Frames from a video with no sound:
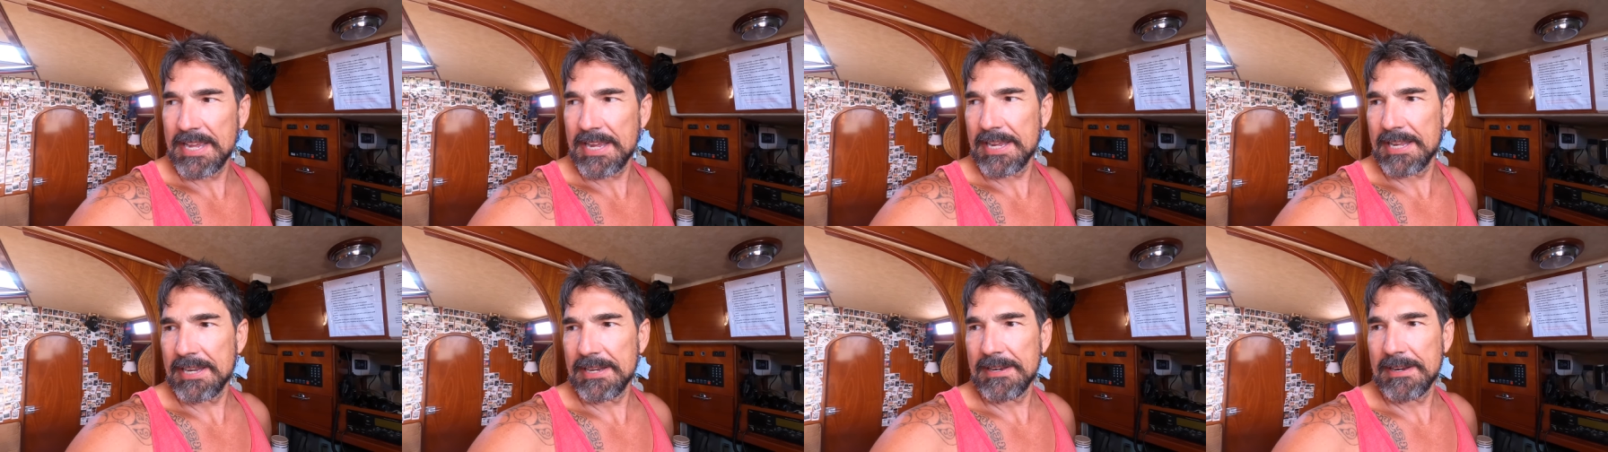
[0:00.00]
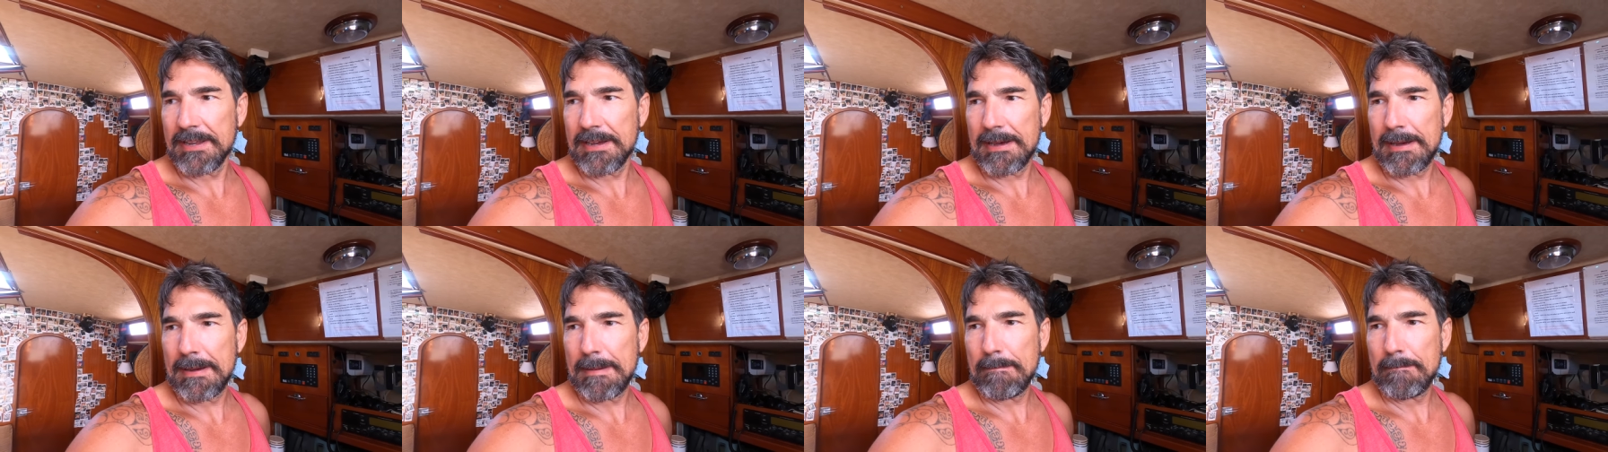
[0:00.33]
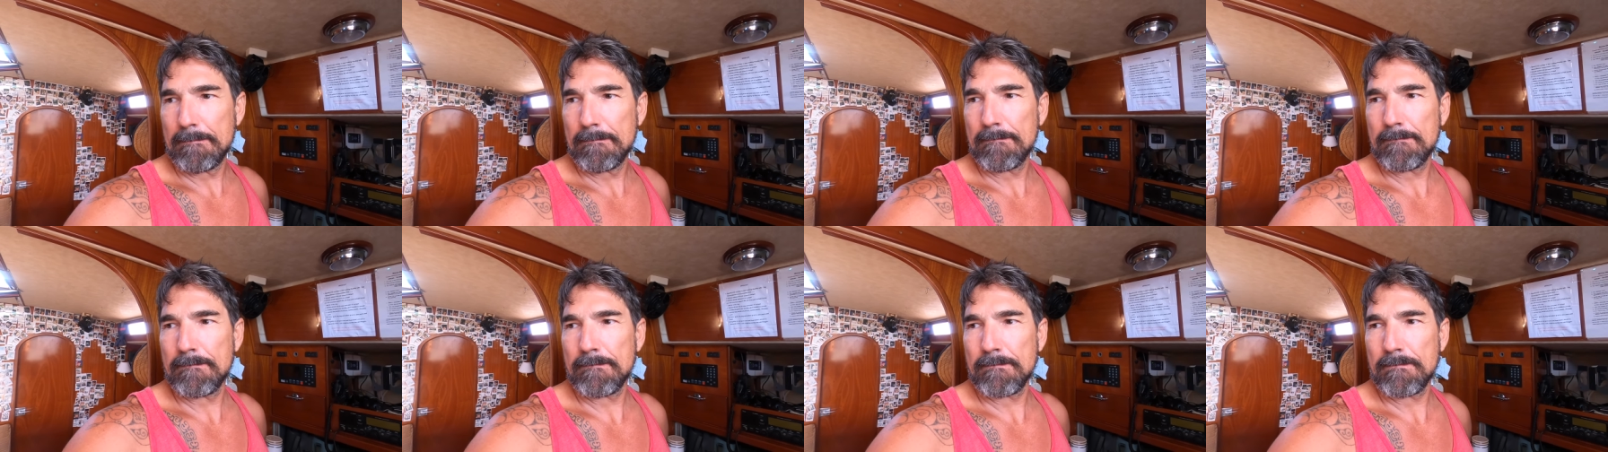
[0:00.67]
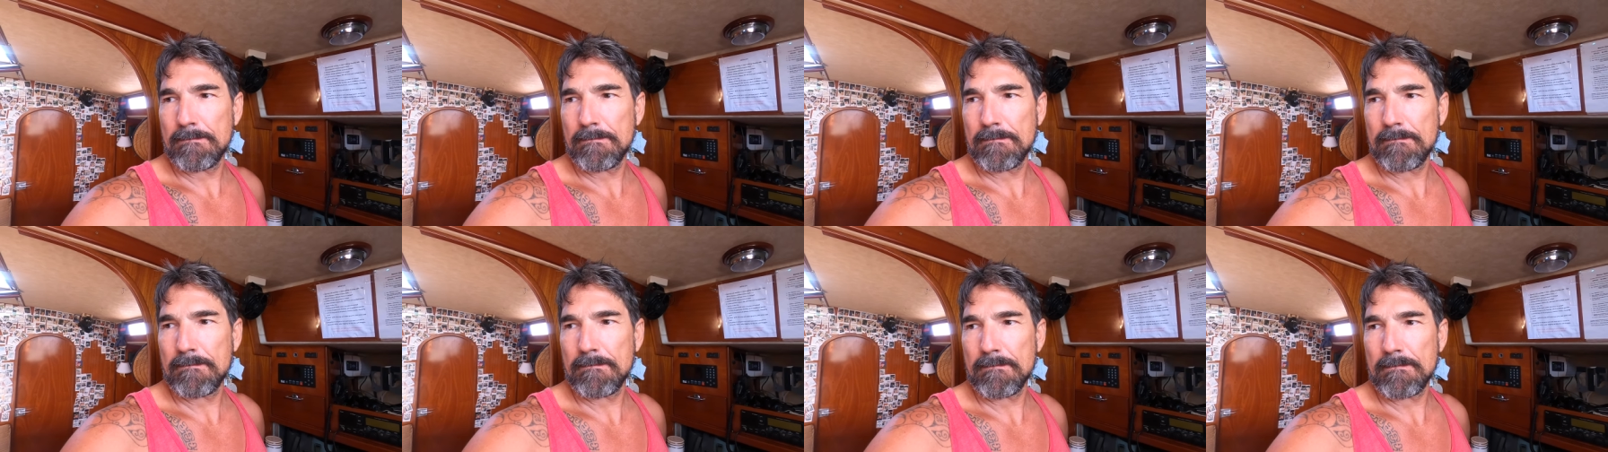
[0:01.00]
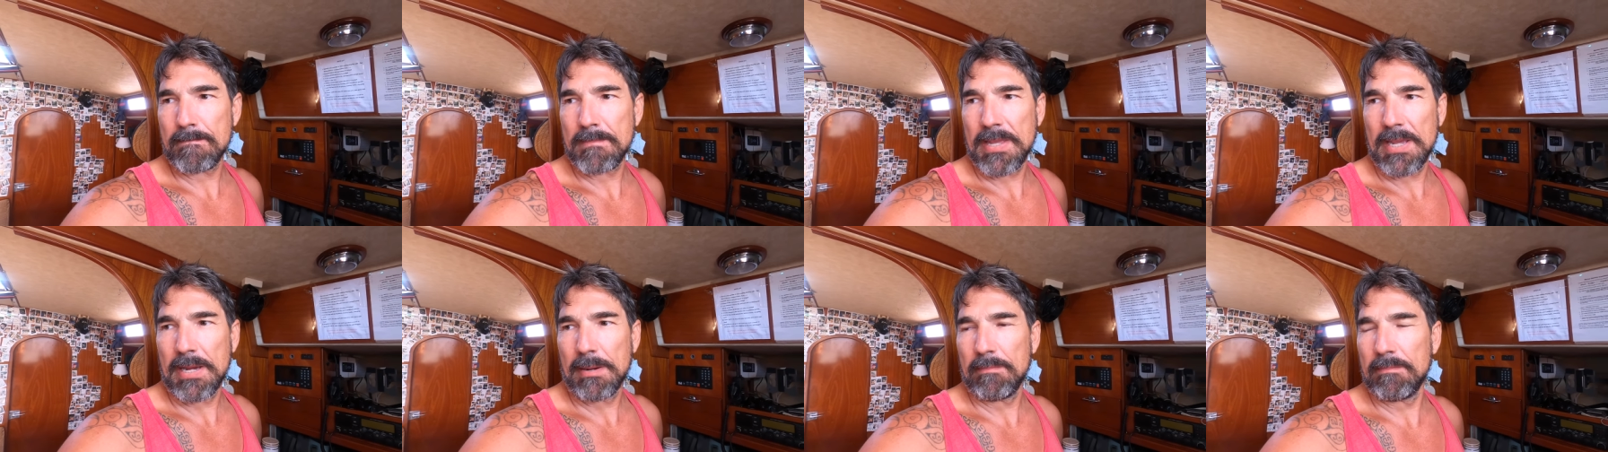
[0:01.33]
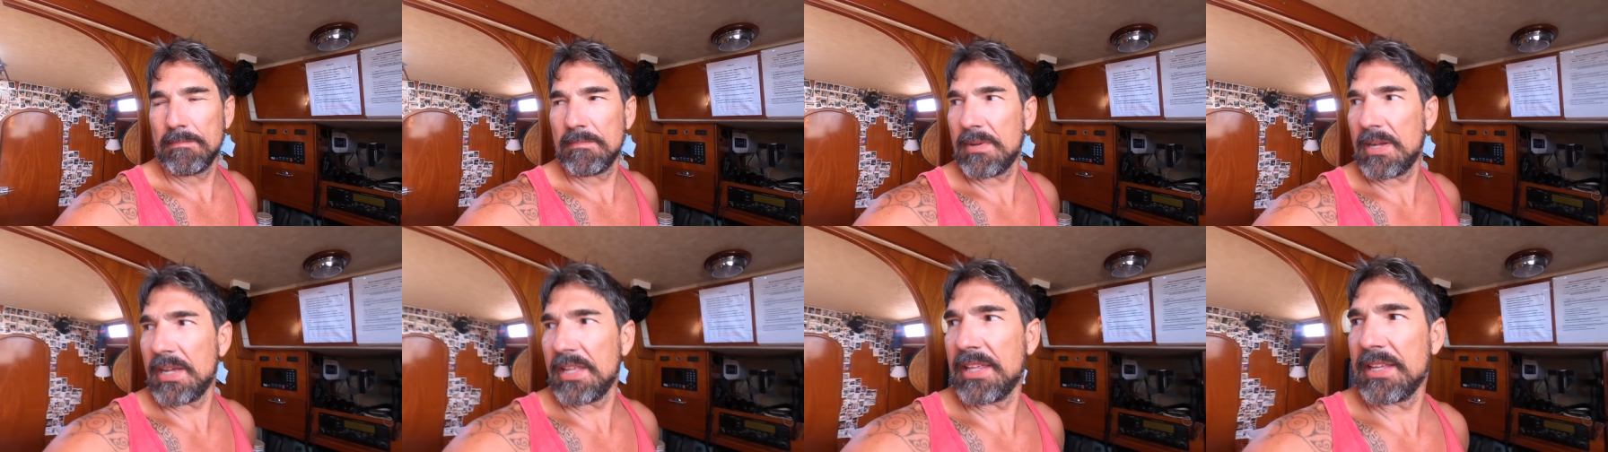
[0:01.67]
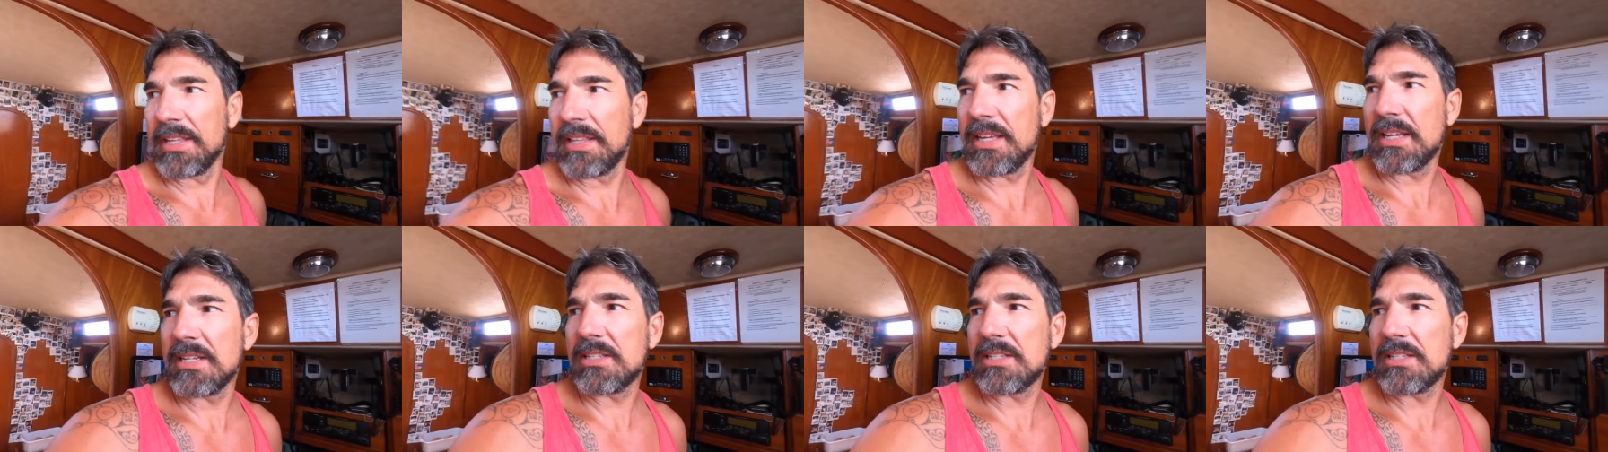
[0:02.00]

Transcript: And um, yeah, I think